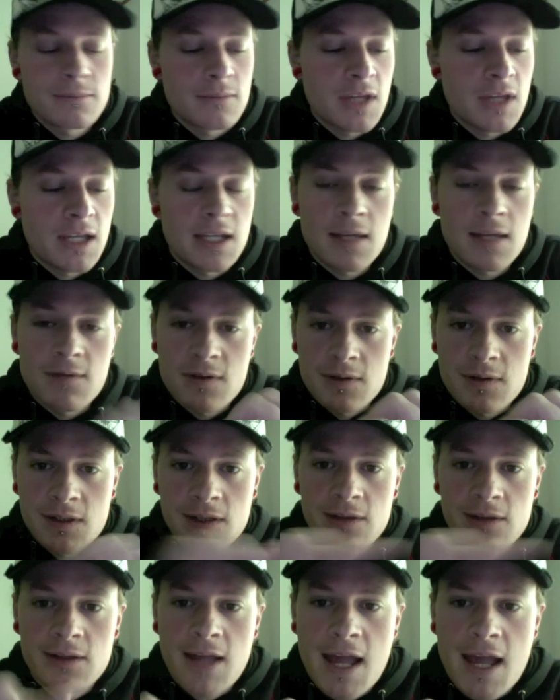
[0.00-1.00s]
It gives you a
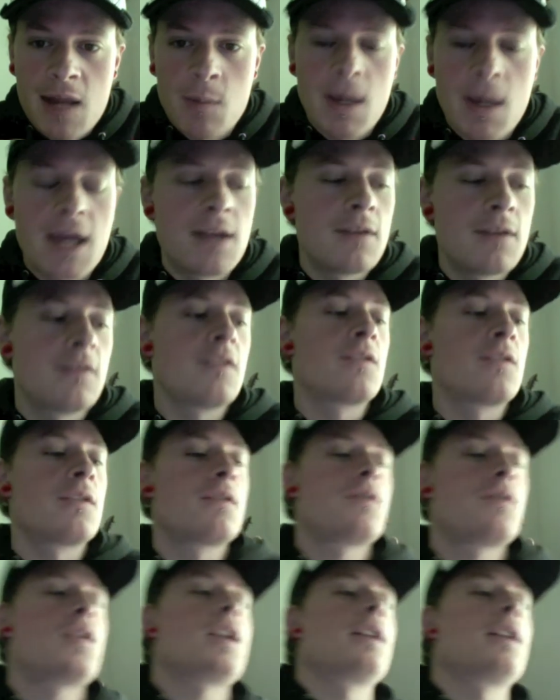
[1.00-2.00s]
little animated sort
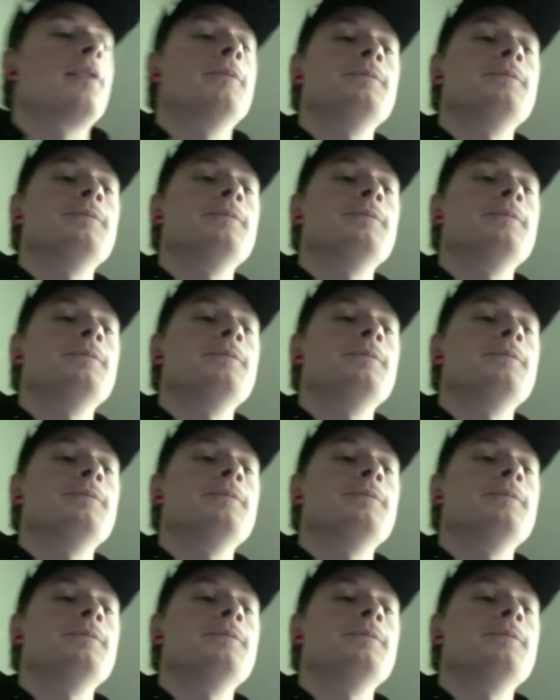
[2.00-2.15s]
of thing.